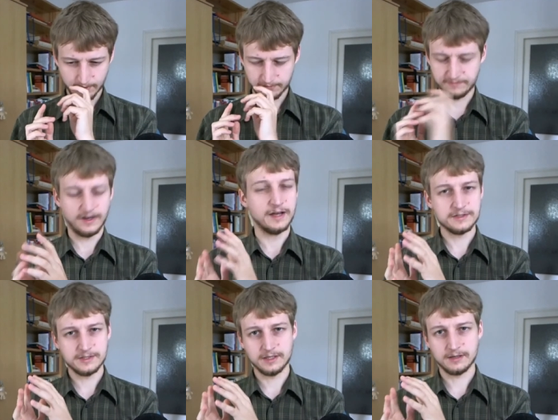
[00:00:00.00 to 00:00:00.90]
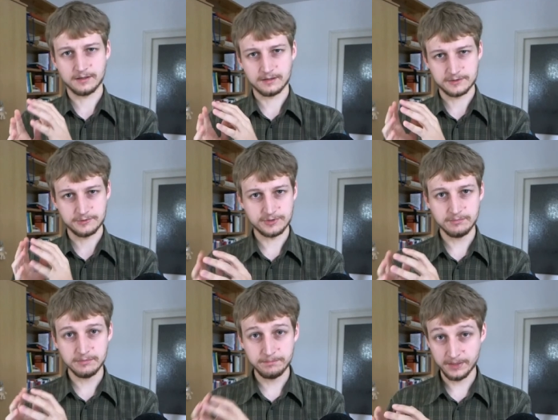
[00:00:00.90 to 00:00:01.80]
finding a
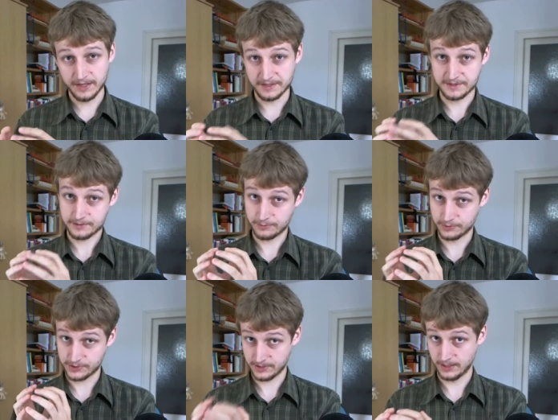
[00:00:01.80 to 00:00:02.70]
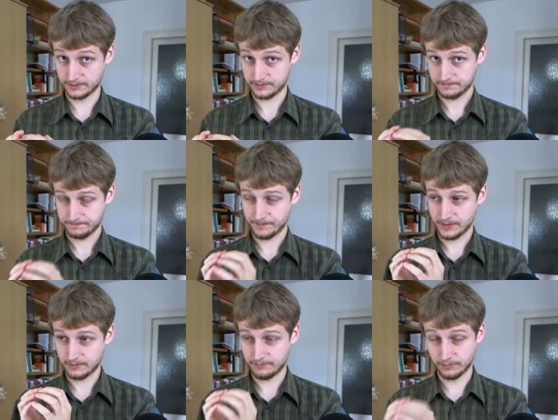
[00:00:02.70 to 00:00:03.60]
suitable place to start
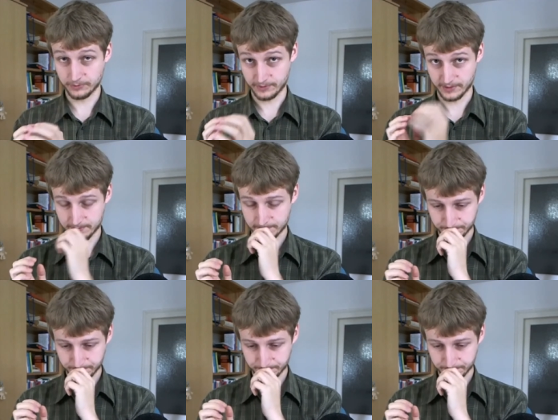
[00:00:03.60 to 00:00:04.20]
a fortress.